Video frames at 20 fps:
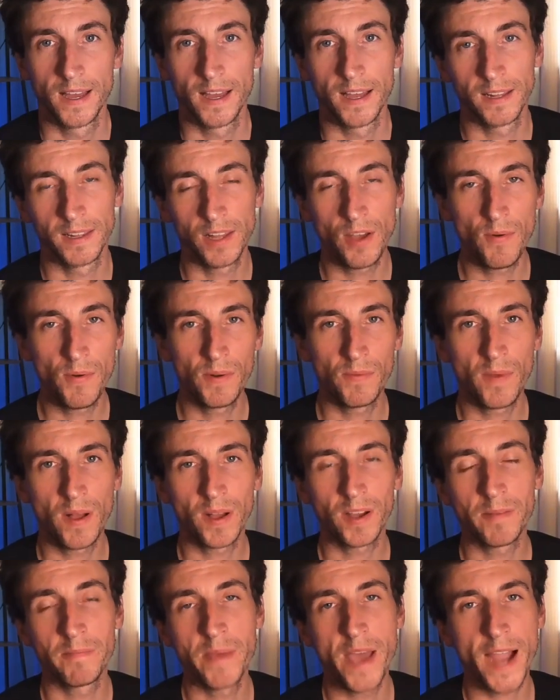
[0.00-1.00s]
Hello and
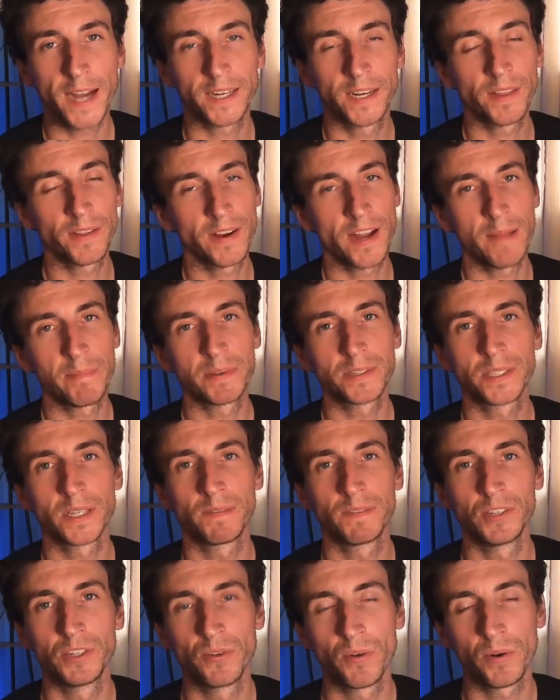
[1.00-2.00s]
welcome back. Another
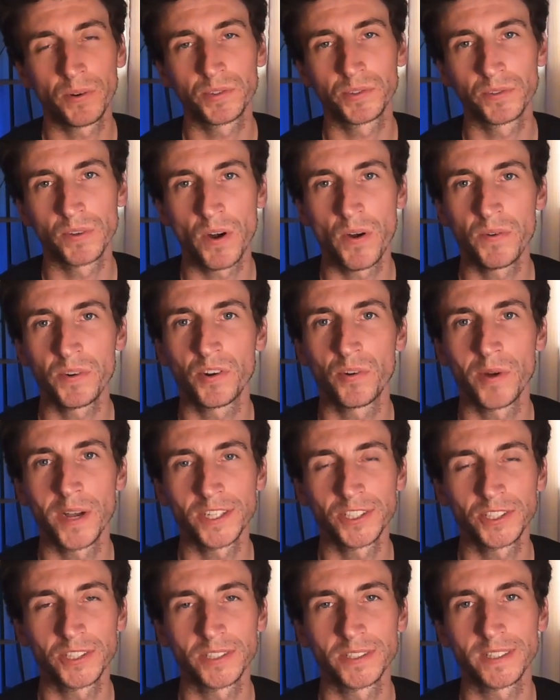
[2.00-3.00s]
episode of Your Drone
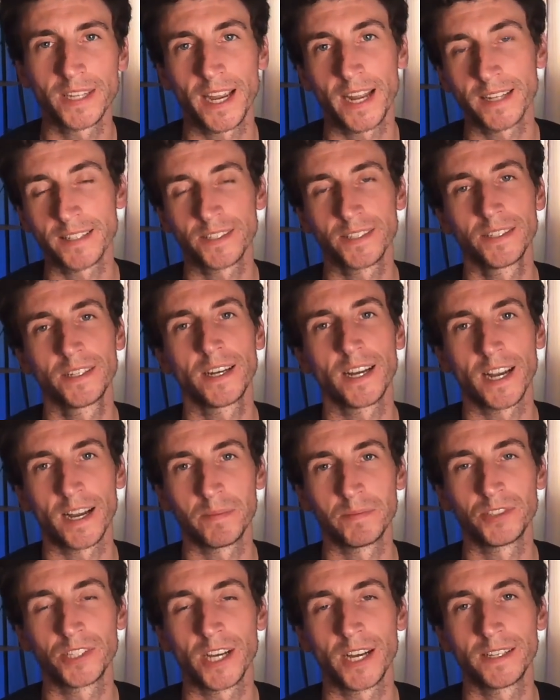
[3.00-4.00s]
Questions Answered.
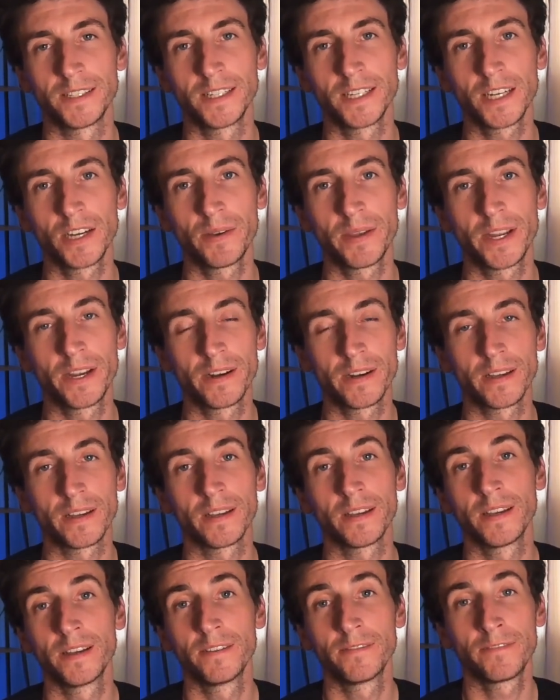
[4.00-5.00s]
I'm John Dickow here
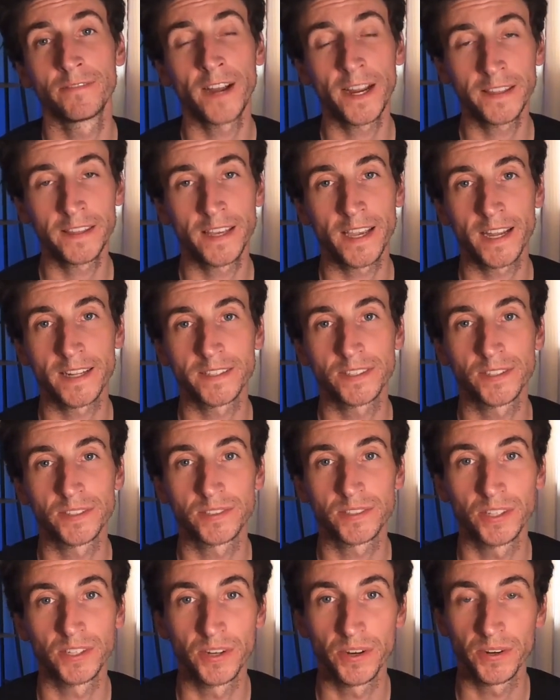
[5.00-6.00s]
to find the
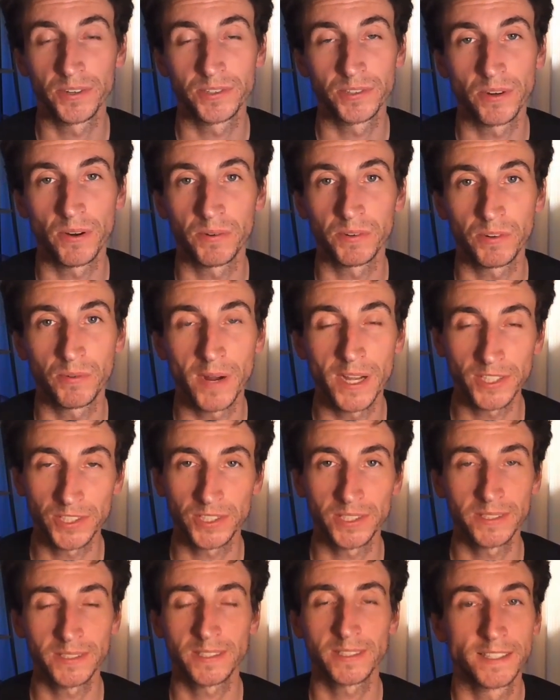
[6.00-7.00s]
answers to your drone
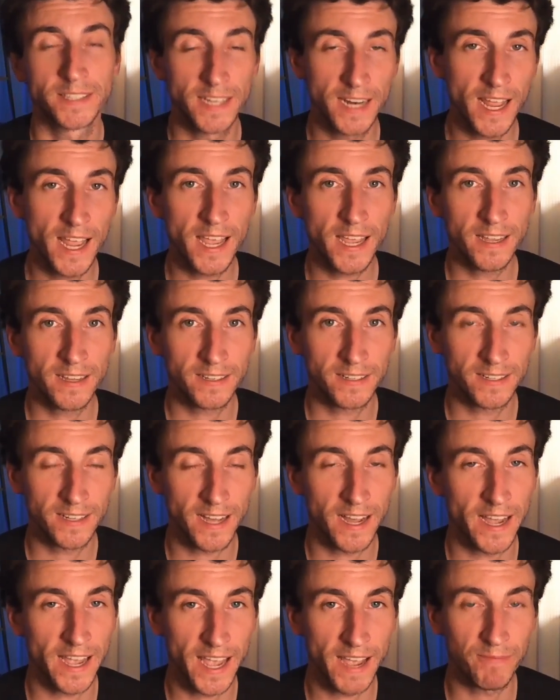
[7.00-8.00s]
questions. Today,
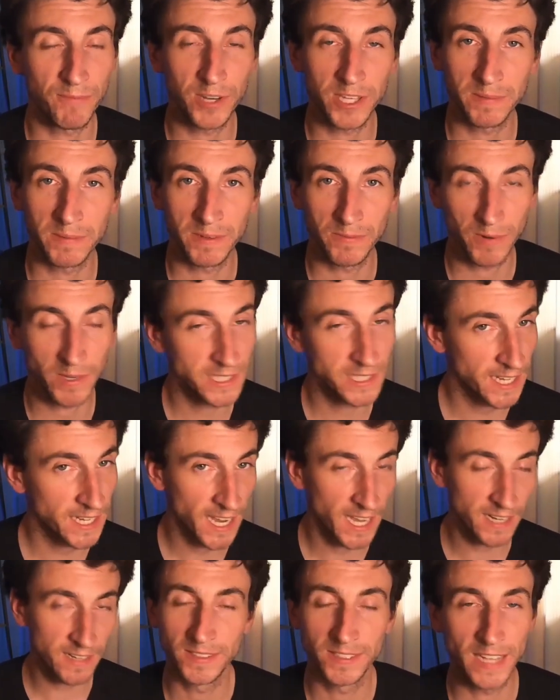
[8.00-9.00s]
I have with me once
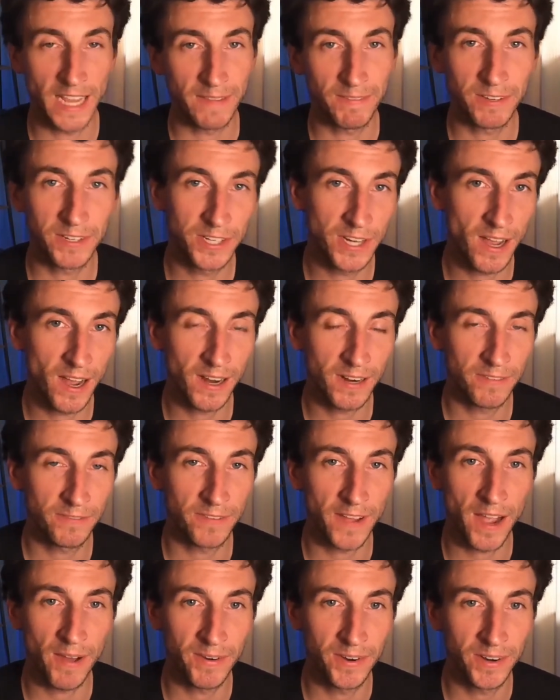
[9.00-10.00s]
again David Young,
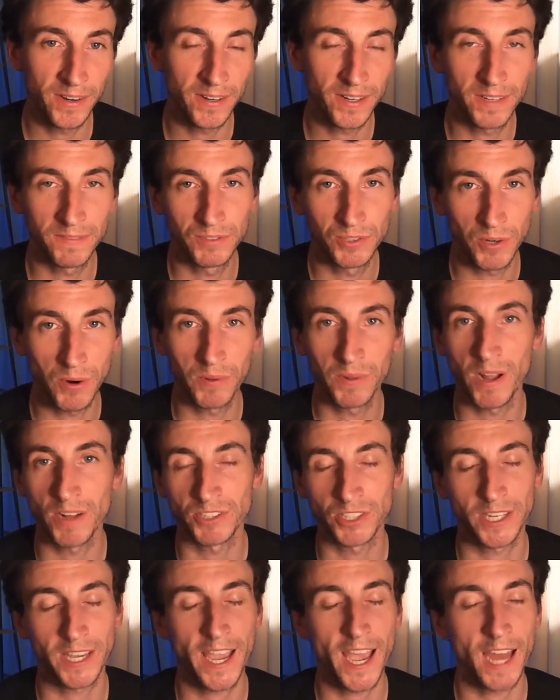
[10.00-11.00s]
founder of Drone
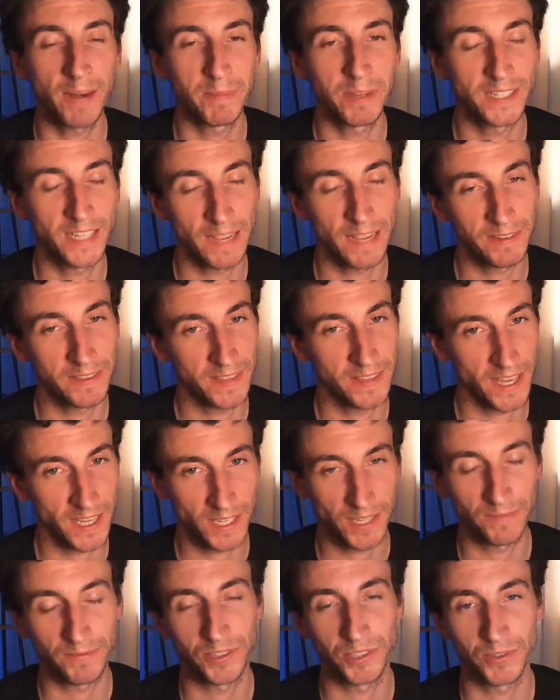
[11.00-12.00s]
Launch Academy. David,
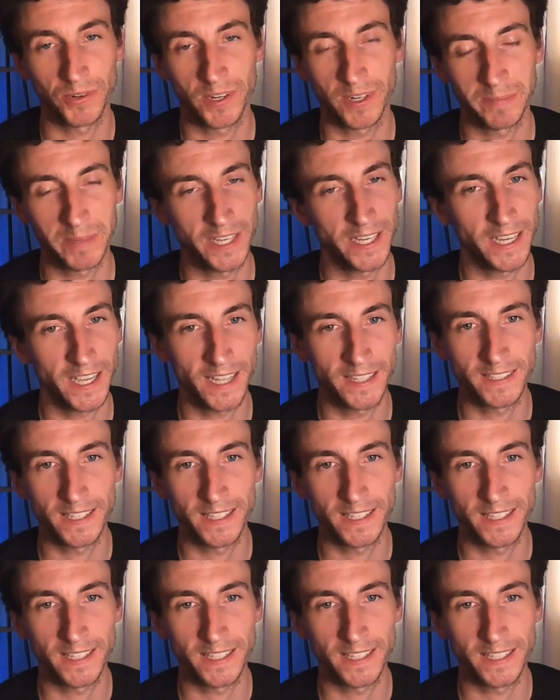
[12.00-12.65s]
thank you for joining me again